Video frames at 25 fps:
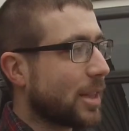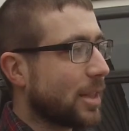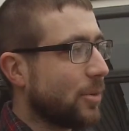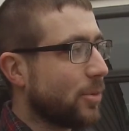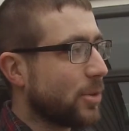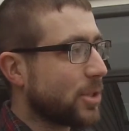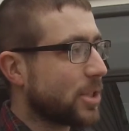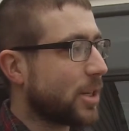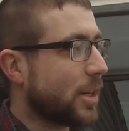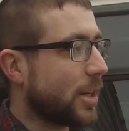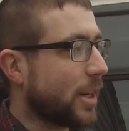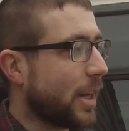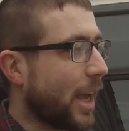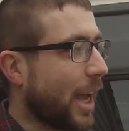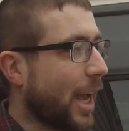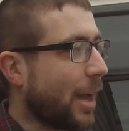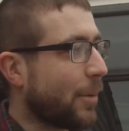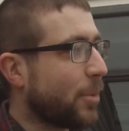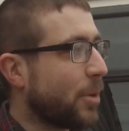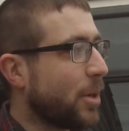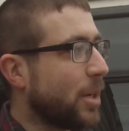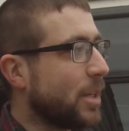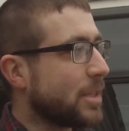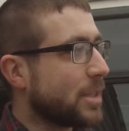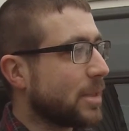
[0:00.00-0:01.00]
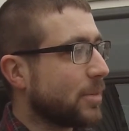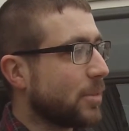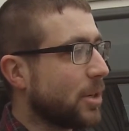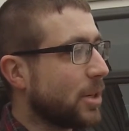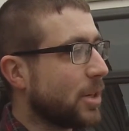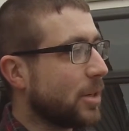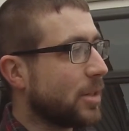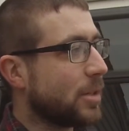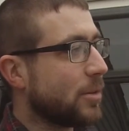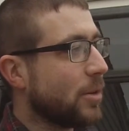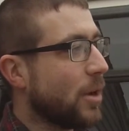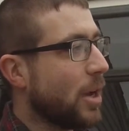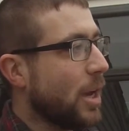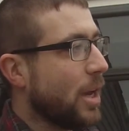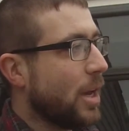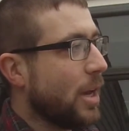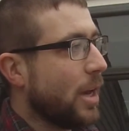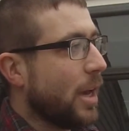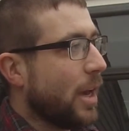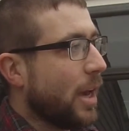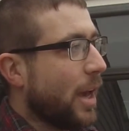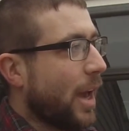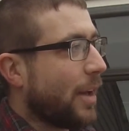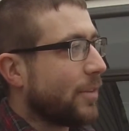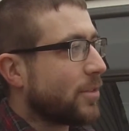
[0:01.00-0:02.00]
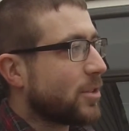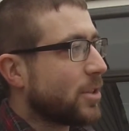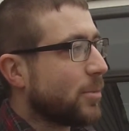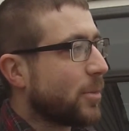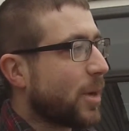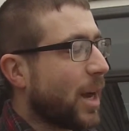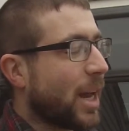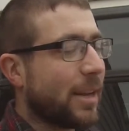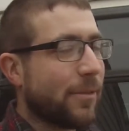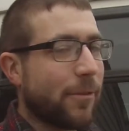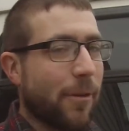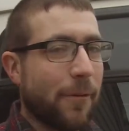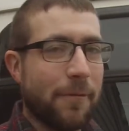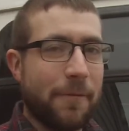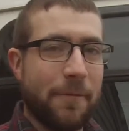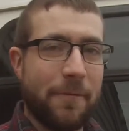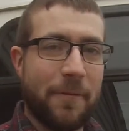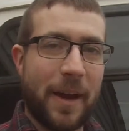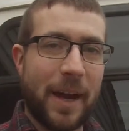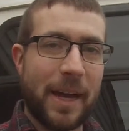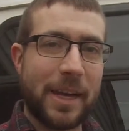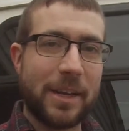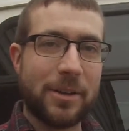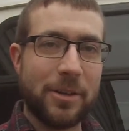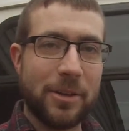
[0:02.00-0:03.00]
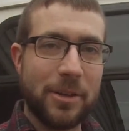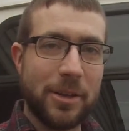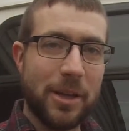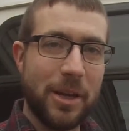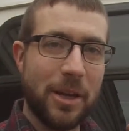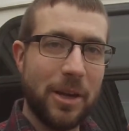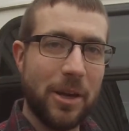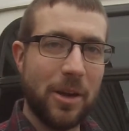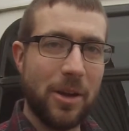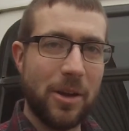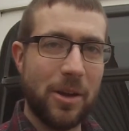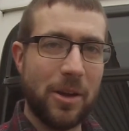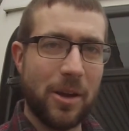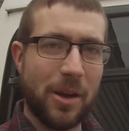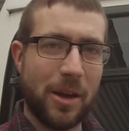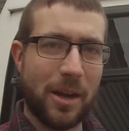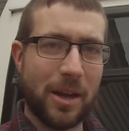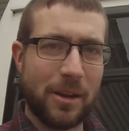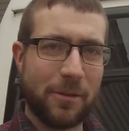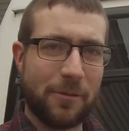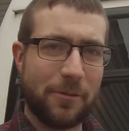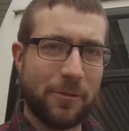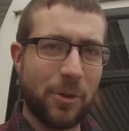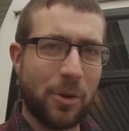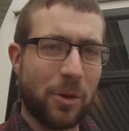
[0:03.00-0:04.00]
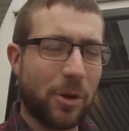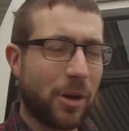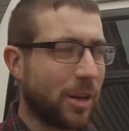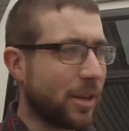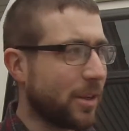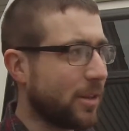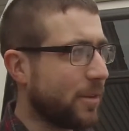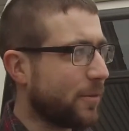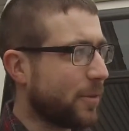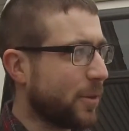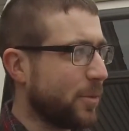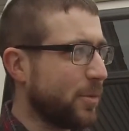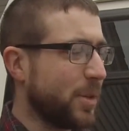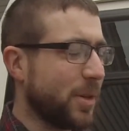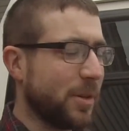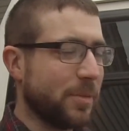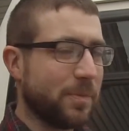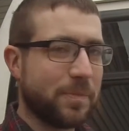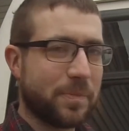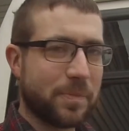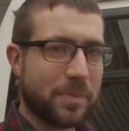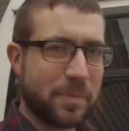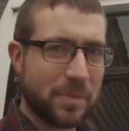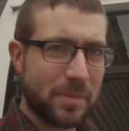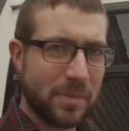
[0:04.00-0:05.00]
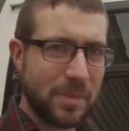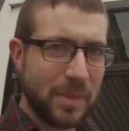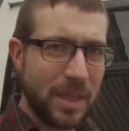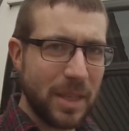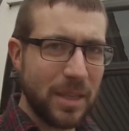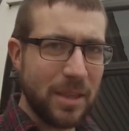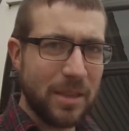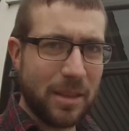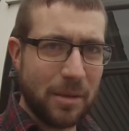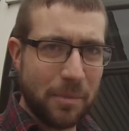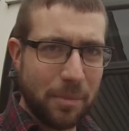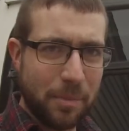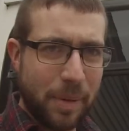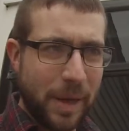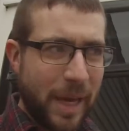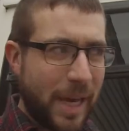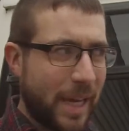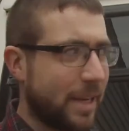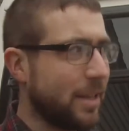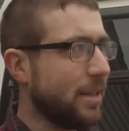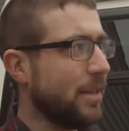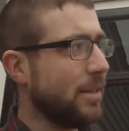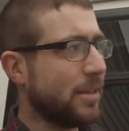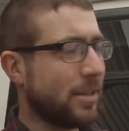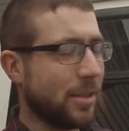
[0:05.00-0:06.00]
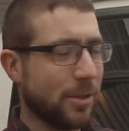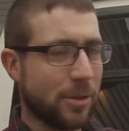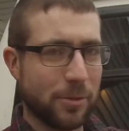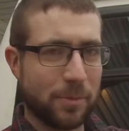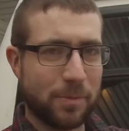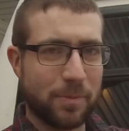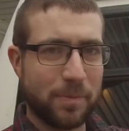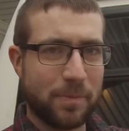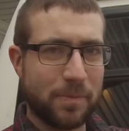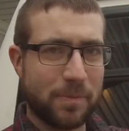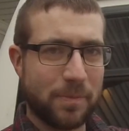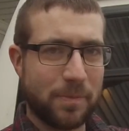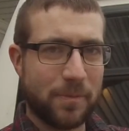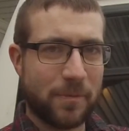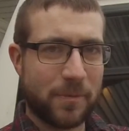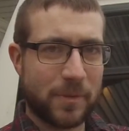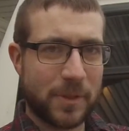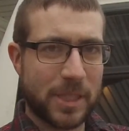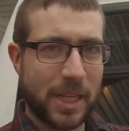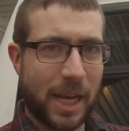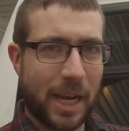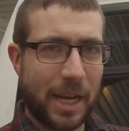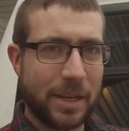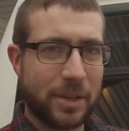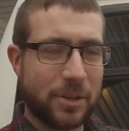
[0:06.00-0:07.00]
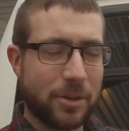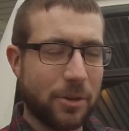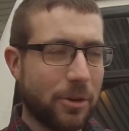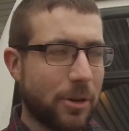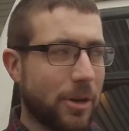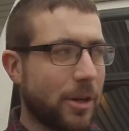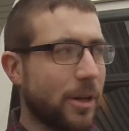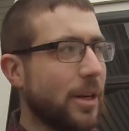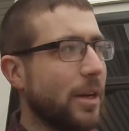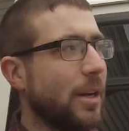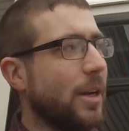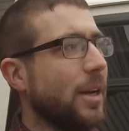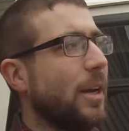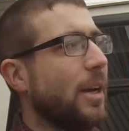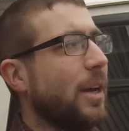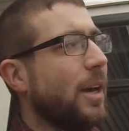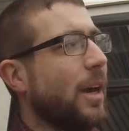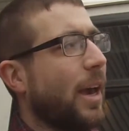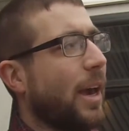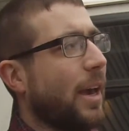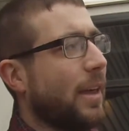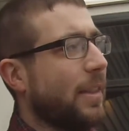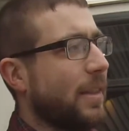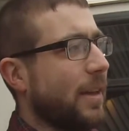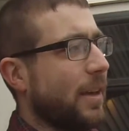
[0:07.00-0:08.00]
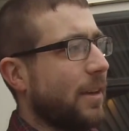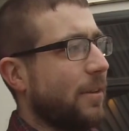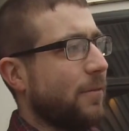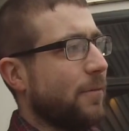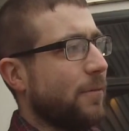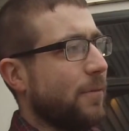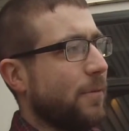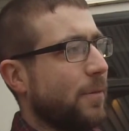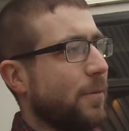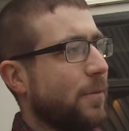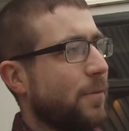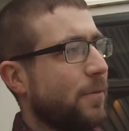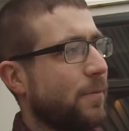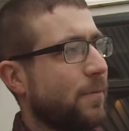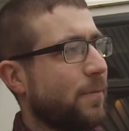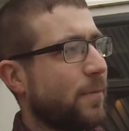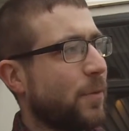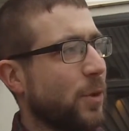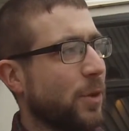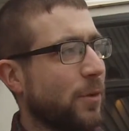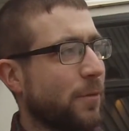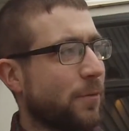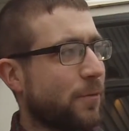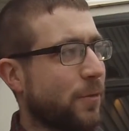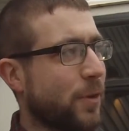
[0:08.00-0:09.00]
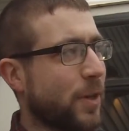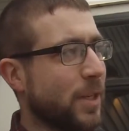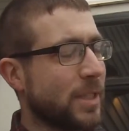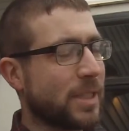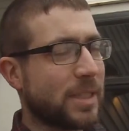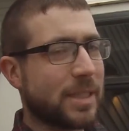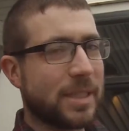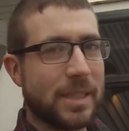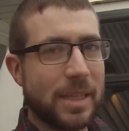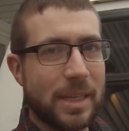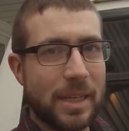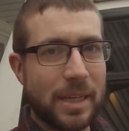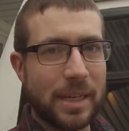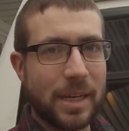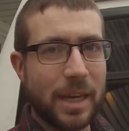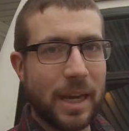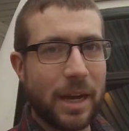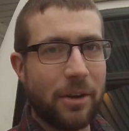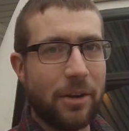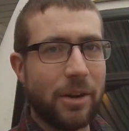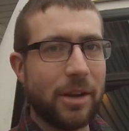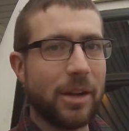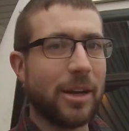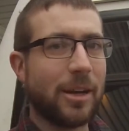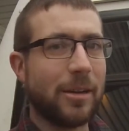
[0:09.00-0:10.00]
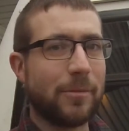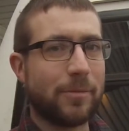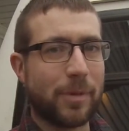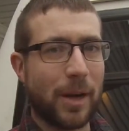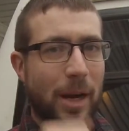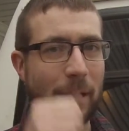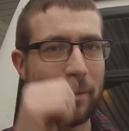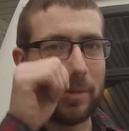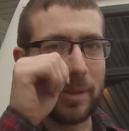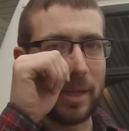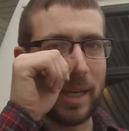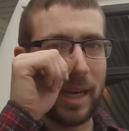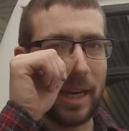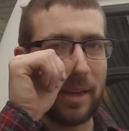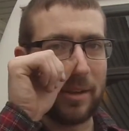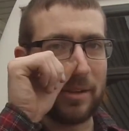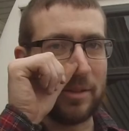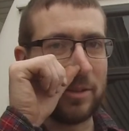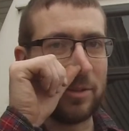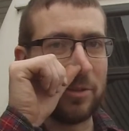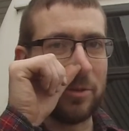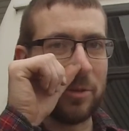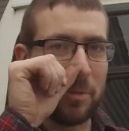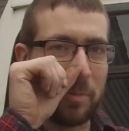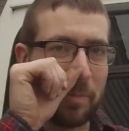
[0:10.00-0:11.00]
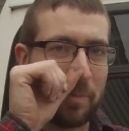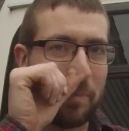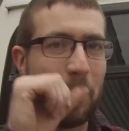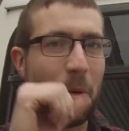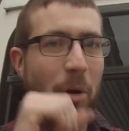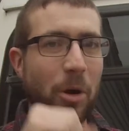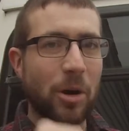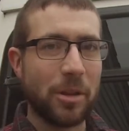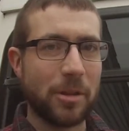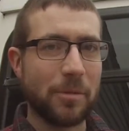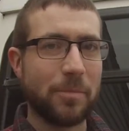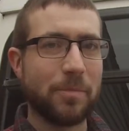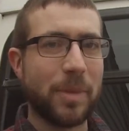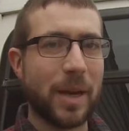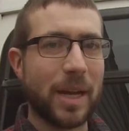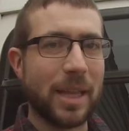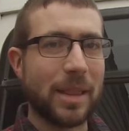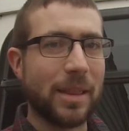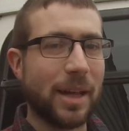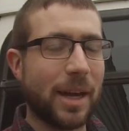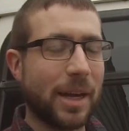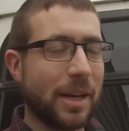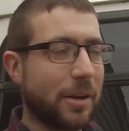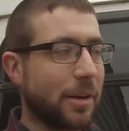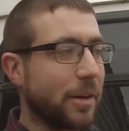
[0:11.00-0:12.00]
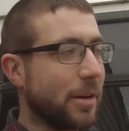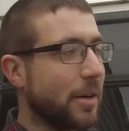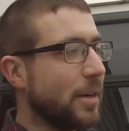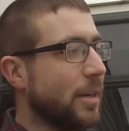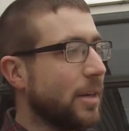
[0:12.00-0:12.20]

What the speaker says: what's going to happen is I'm going to have some kind of a vinyl flooring from the the bed to the side door, and then for the front seating area, I'll probably do more of the bed liner.